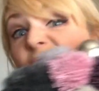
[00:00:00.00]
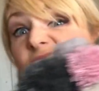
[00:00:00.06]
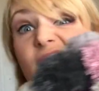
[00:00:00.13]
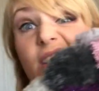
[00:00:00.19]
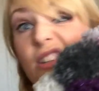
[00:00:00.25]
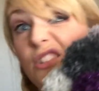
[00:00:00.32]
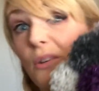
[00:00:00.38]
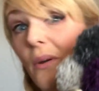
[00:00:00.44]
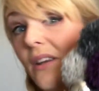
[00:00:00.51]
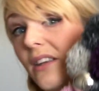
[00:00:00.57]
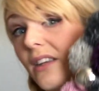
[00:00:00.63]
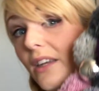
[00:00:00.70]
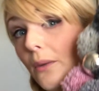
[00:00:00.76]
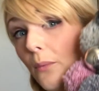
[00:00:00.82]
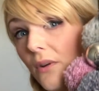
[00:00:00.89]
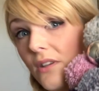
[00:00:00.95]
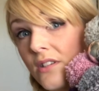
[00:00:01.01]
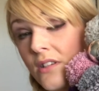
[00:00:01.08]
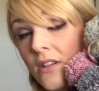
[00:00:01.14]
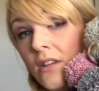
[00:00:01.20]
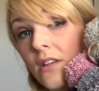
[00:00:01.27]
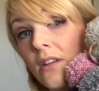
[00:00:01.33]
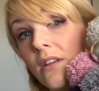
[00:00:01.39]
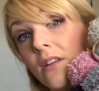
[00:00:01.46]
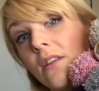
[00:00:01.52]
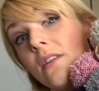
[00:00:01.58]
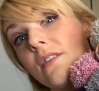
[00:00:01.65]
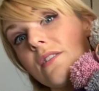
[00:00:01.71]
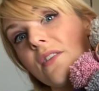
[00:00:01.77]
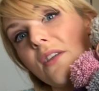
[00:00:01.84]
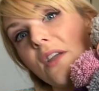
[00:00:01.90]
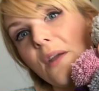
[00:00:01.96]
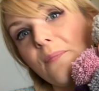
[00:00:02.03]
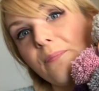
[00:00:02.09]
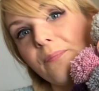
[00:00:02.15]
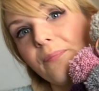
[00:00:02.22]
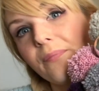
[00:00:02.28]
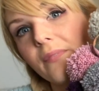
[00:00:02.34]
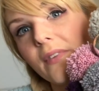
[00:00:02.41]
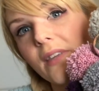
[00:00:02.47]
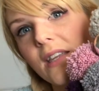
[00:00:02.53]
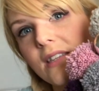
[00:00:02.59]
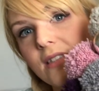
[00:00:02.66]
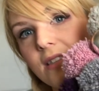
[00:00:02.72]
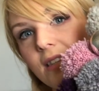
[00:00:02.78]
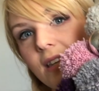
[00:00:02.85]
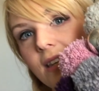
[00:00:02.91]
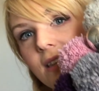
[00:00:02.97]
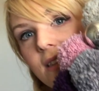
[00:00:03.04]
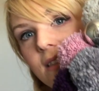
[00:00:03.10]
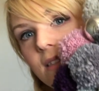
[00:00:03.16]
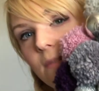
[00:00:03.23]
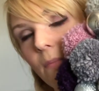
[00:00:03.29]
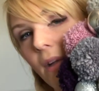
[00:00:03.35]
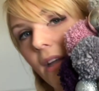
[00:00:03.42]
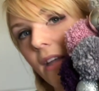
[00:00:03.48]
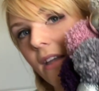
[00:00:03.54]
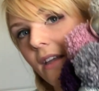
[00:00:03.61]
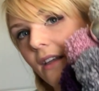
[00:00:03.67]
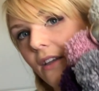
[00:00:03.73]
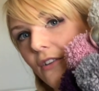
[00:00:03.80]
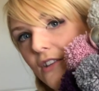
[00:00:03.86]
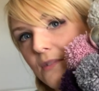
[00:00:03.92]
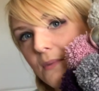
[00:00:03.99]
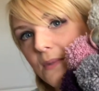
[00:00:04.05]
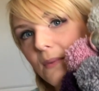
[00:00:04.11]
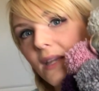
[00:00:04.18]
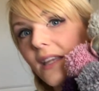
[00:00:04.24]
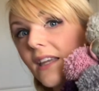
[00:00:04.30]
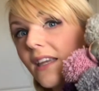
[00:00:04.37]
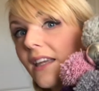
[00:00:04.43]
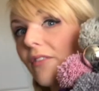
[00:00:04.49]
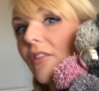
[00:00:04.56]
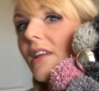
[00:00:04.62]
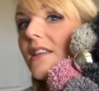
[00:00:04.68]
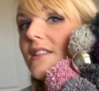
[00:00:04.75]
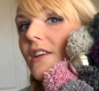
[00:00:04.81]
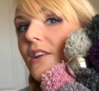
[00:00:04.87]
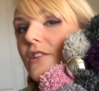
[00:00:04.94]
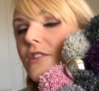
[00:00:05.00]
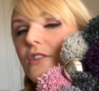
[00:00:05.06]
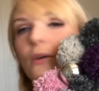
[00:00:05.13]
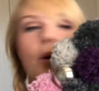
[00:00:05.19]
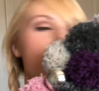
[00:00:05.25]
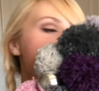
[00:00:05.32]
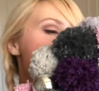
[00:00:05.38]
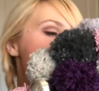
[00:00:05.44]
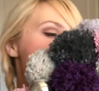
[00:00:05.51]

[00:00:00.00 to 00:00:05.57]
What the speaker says: You can do anything you want. So yeah, this is my Christmas make for this year. So I need to